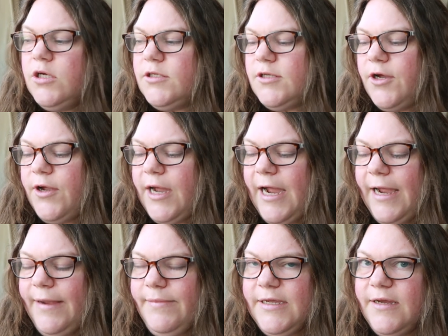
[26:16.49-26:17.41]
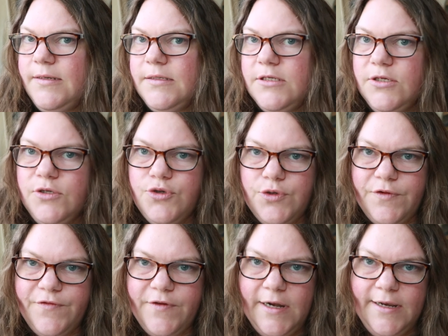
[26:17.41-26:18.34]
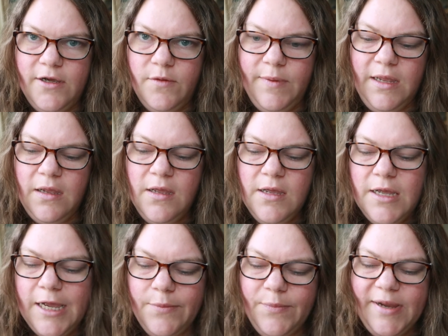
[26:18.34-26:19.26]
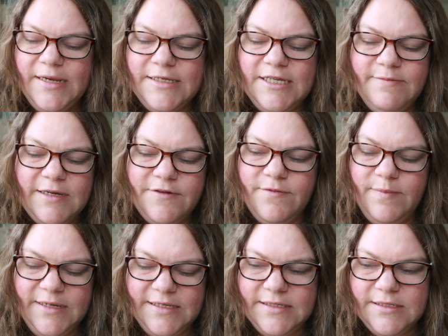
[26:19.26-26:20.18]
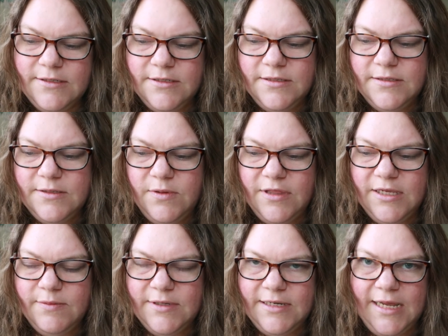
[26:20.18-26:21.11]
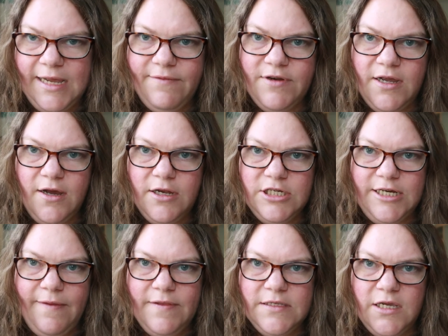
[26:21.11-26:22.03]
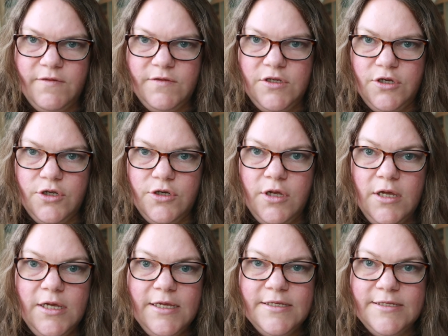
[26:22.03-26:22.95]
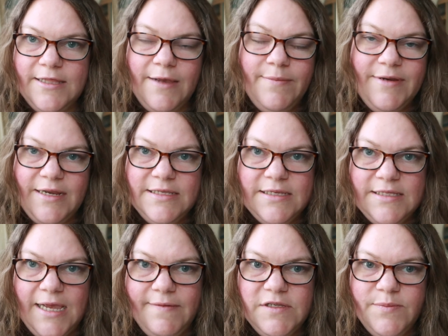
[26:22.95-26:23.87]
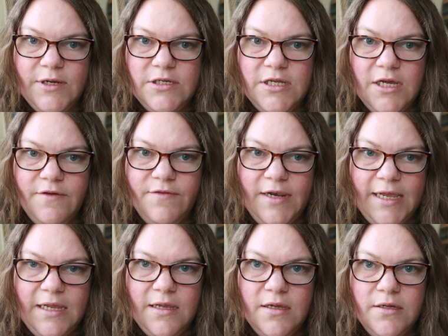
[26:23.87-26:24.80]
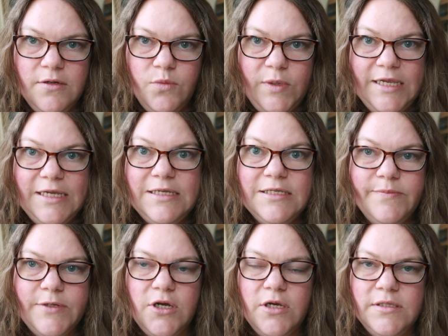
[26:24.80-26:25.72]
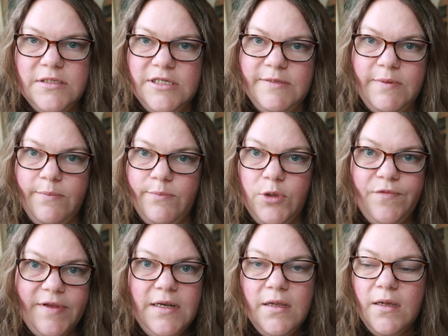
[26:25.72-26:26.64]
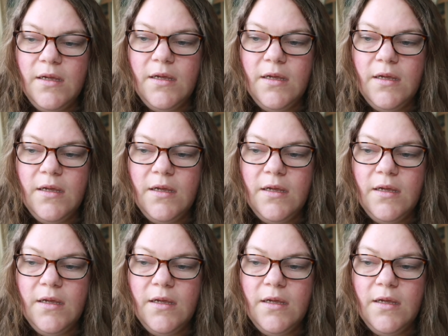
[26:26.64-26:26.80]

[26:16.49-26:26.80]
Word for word: So I'm going to draw for a little bit. I'm waiting to hear back from Liz because I think we're going to have an art chat this afternoon. So that'd be nice because I haven't spoken to her for like weeks because she's been moving.